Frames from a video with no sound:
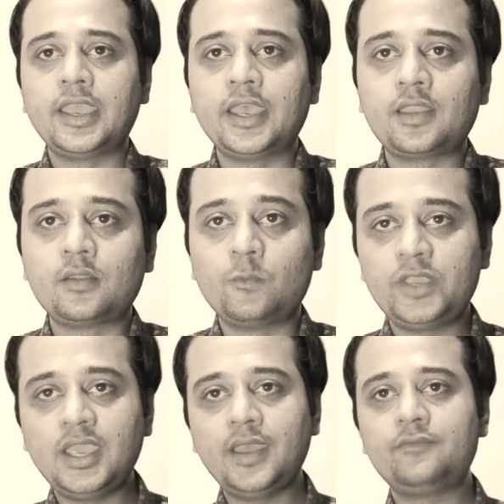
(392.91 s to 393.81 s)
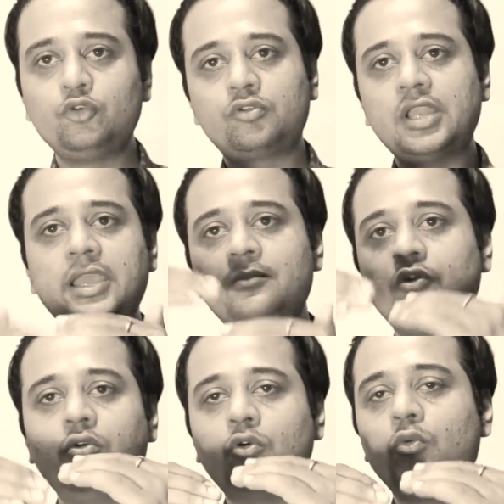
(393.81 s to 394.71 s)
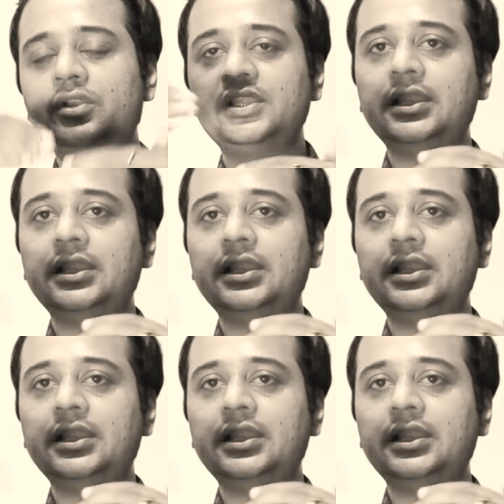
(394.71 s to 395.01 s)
and we have to climb over the